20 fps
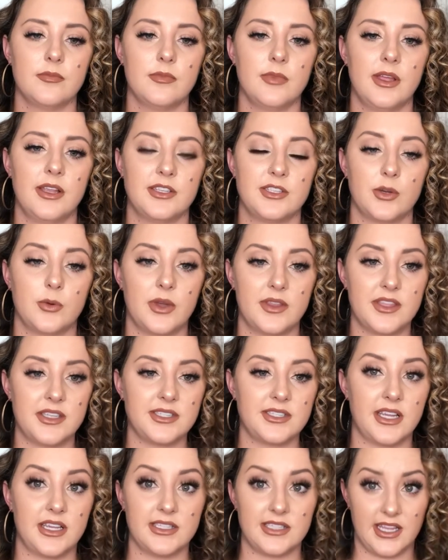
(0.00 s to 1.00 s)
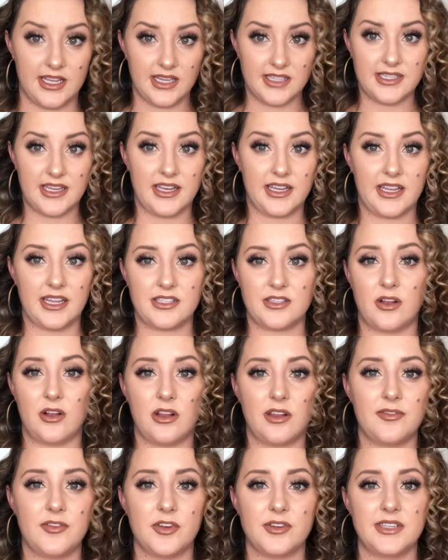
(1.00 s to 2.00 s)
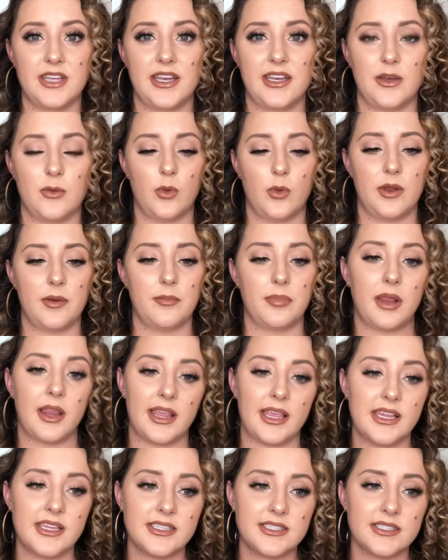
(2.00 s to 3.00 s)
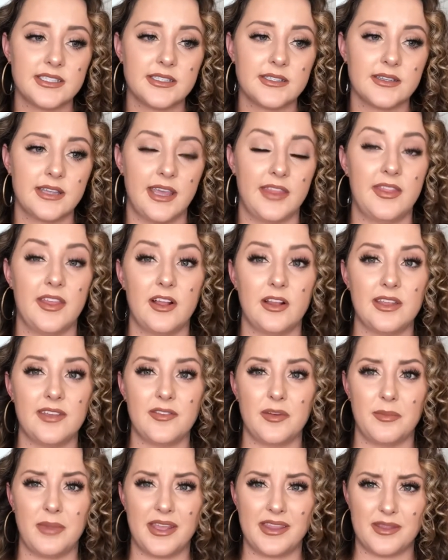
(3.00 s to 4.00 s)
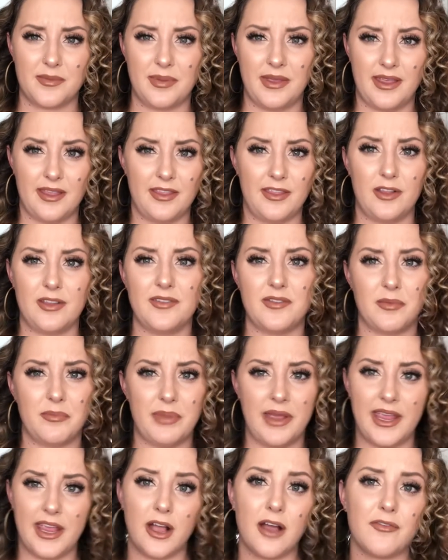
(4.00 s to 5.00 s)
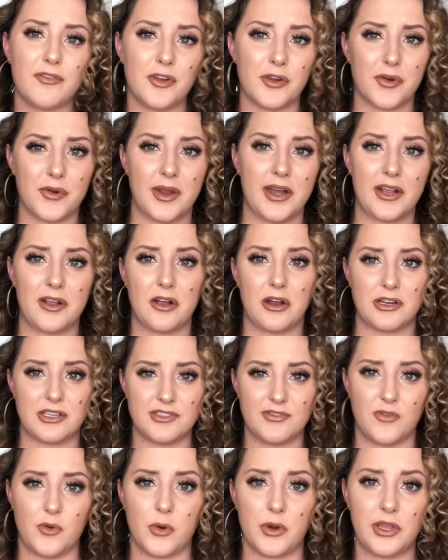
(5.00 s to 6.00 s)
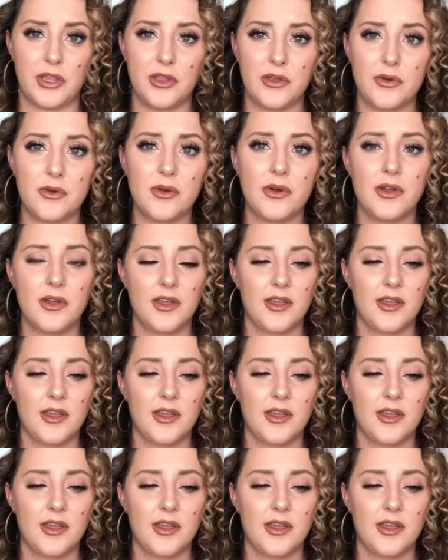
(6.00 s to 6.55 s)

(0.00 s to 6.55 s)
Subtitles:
And so what this does, like I said, it gets all of your debt in place, and they'll even pay off your credit cards for you.